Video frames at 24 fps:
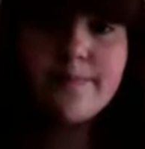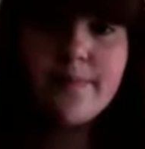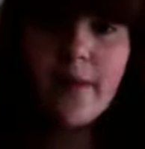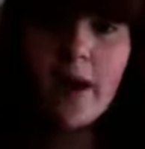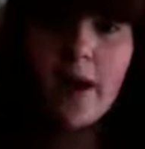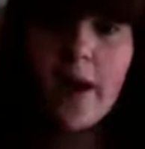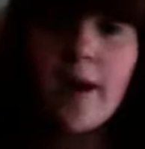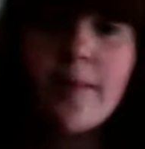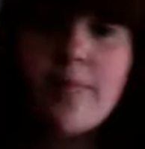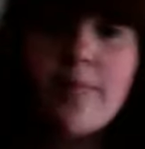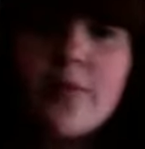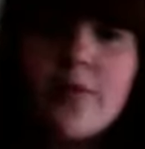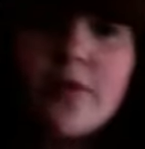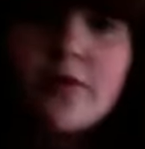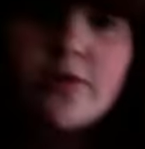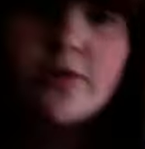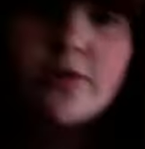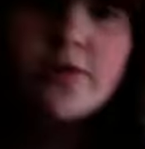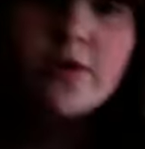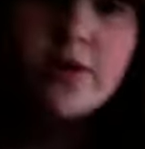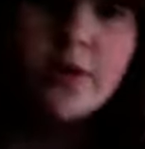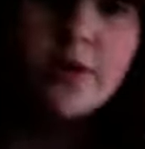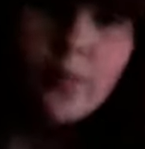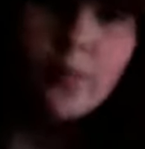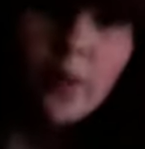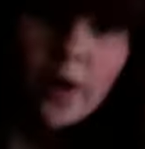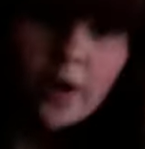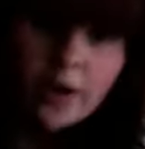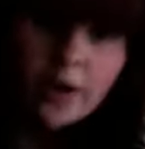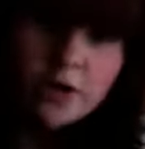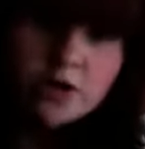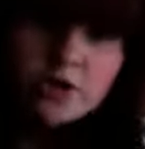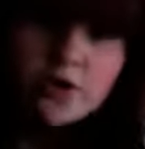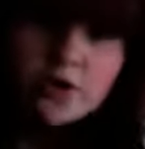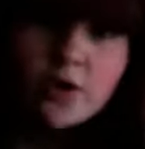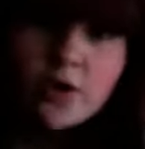I'm literally
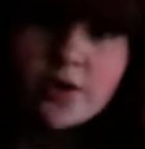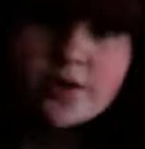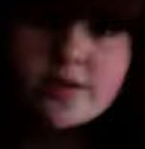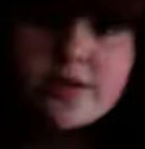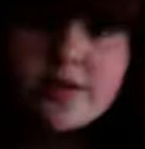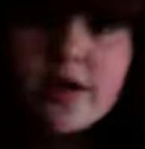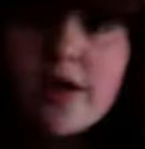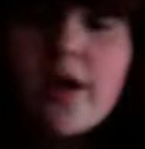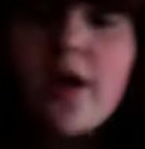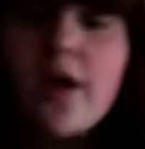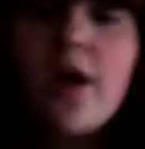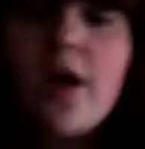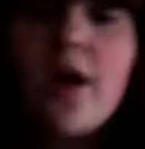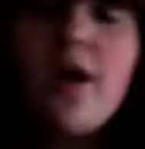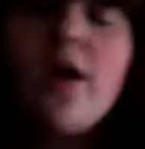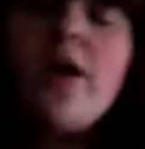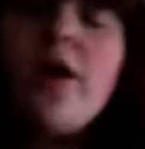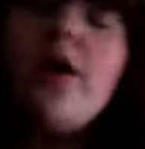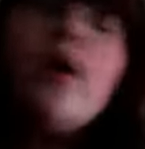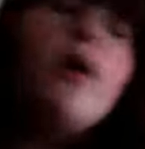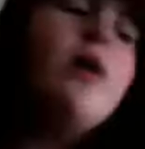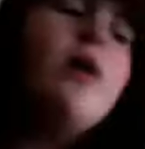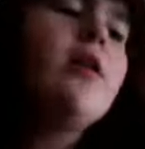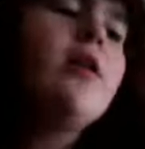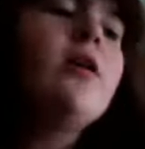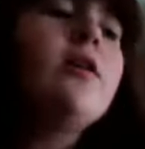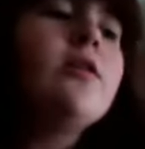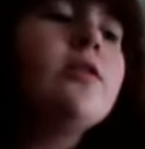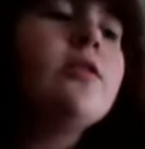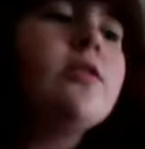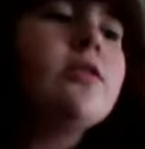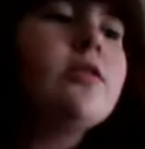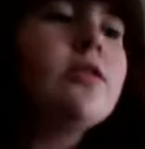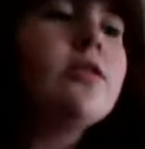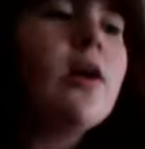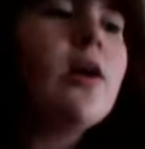wearing shorts.
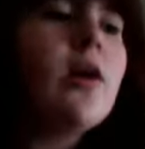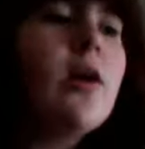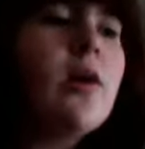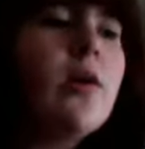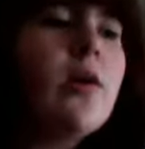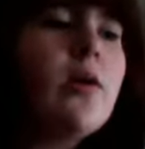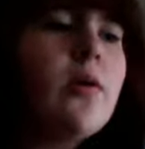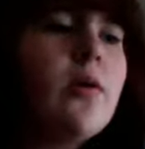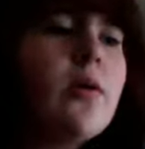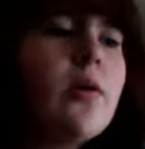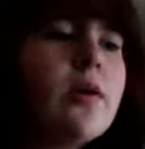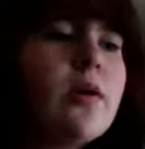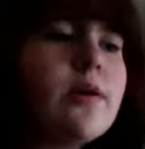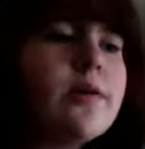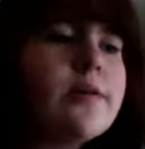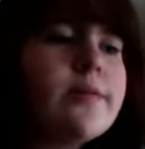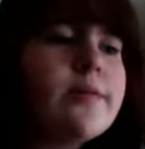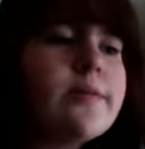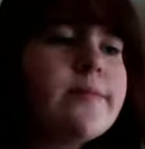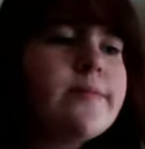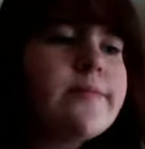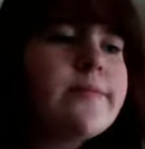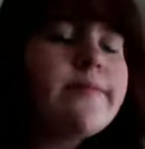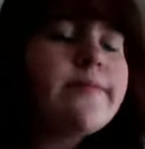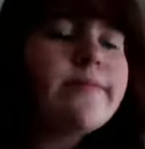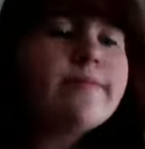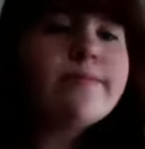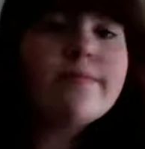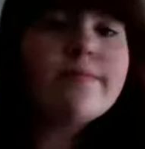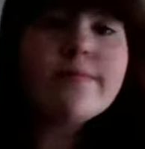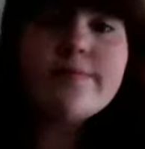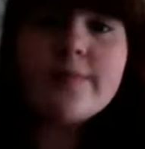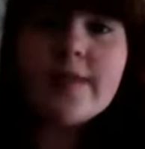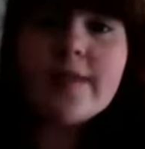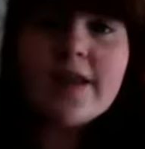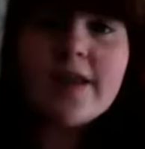So
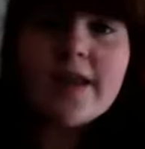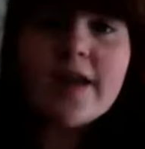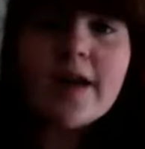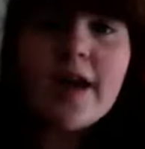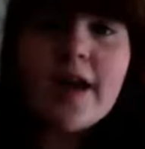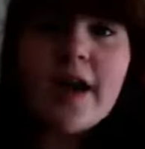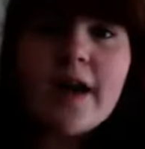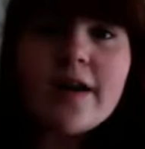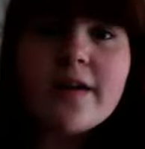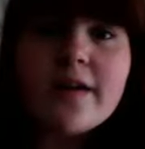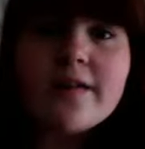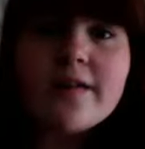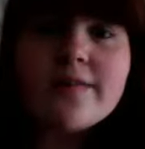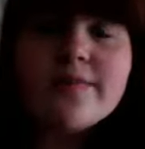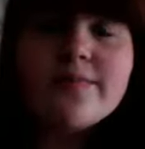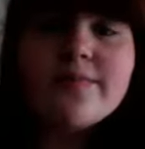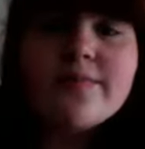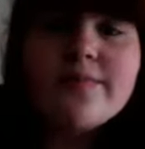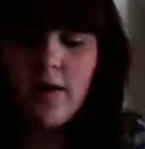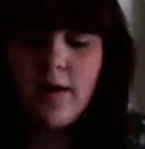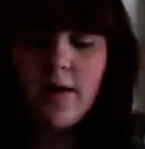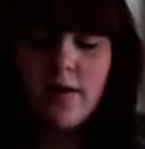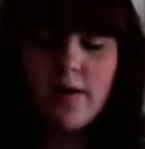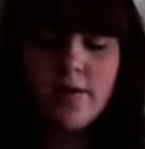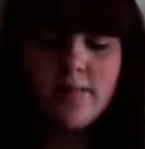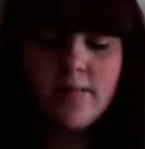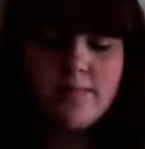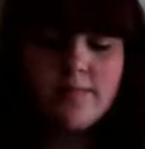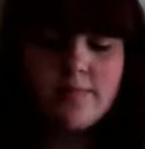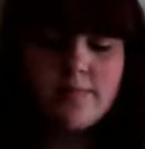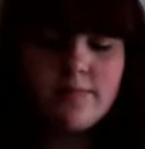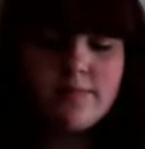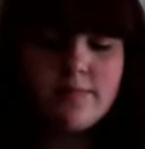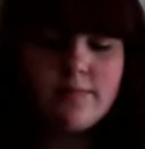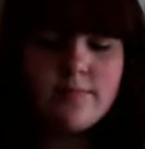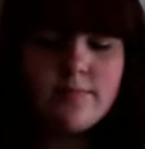yeah.
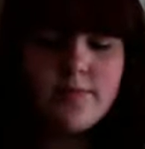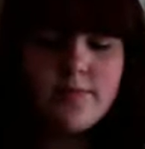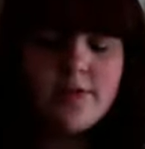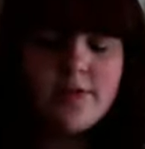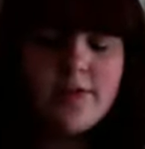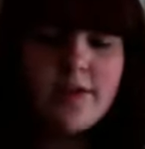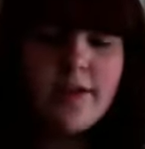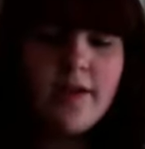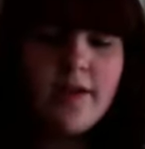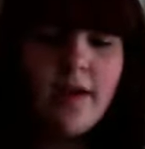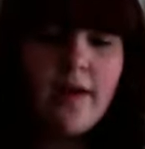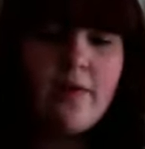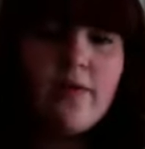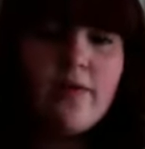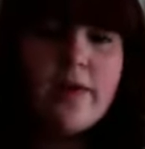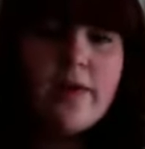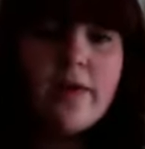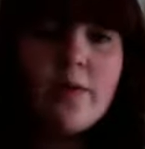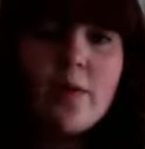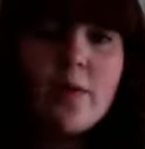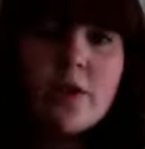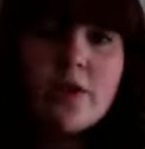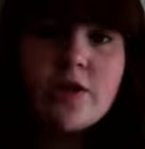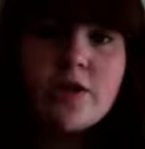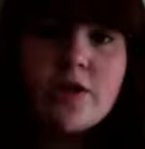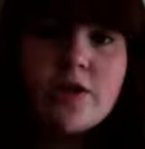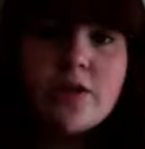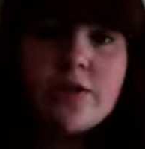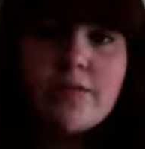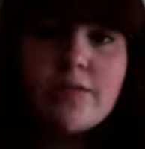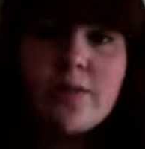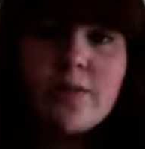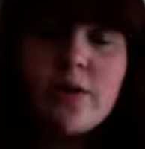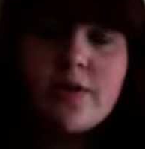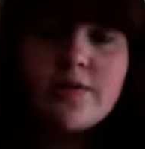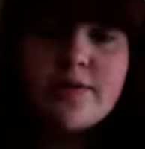Shit. I really wanted to
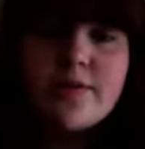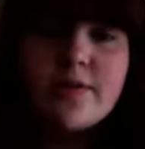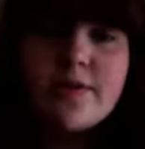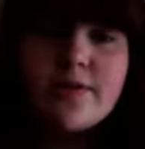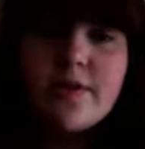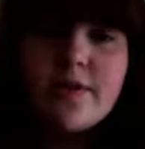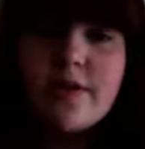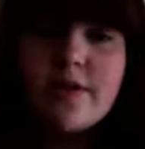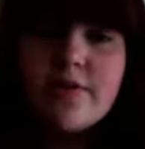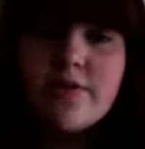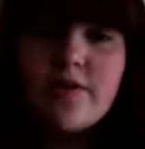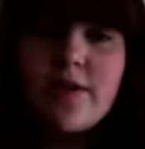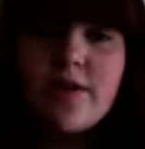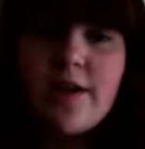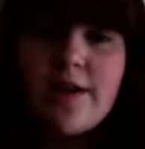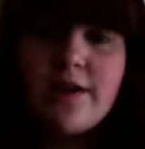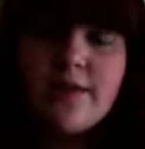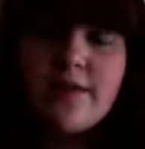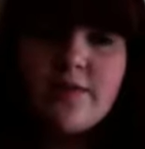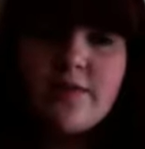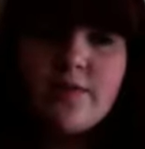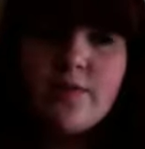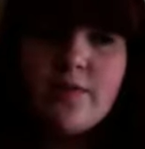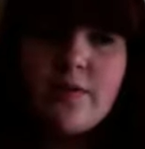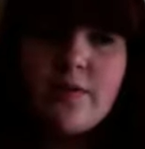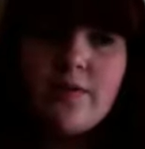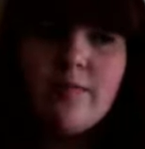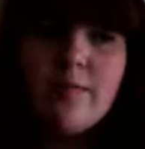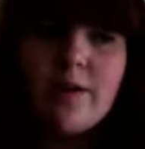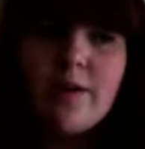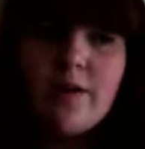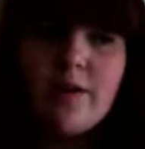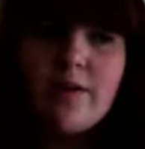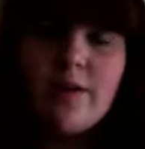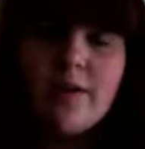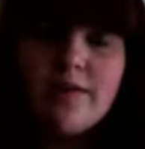post this yesterday because it would have
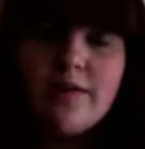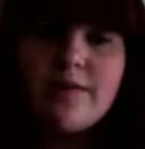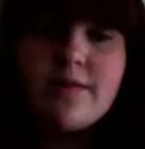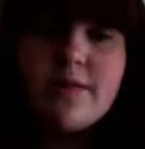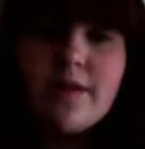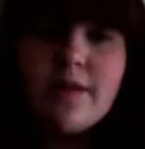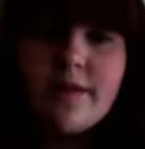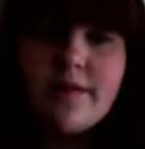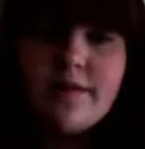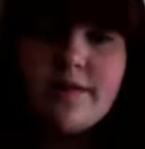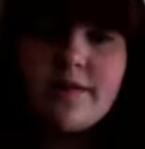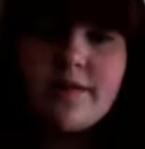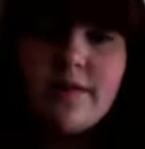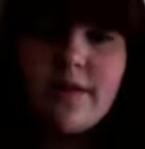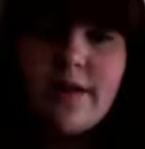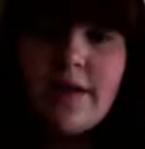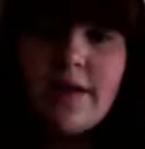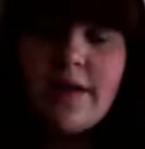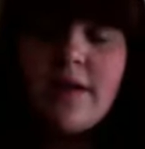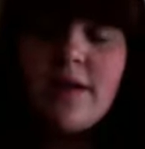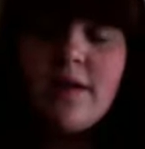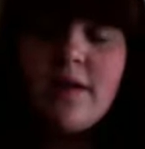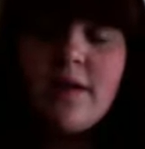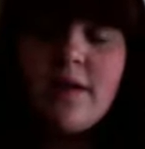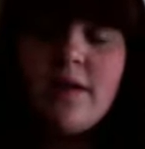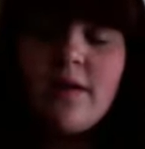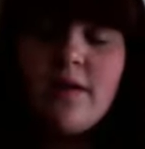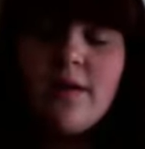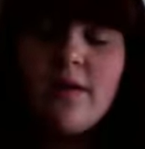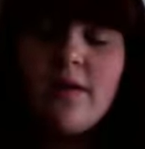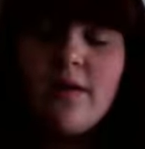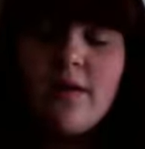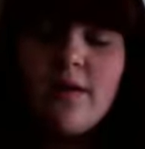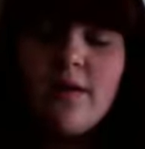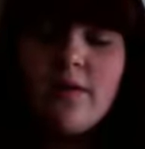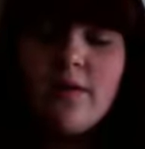made a lot of sense to, like,
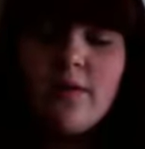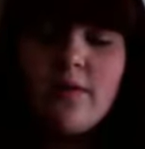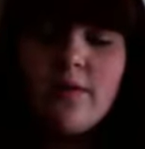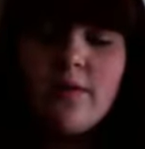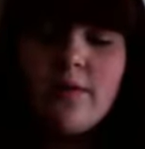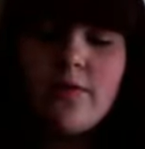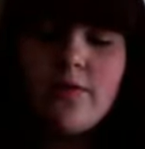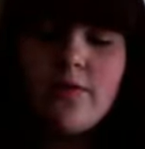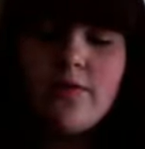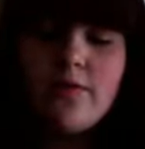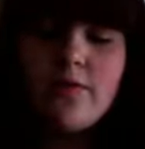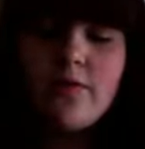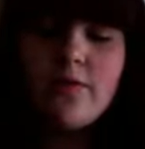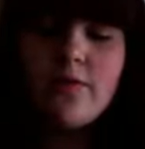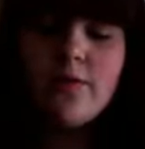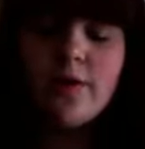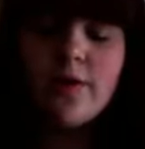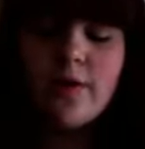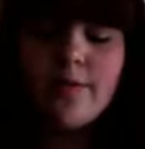would have,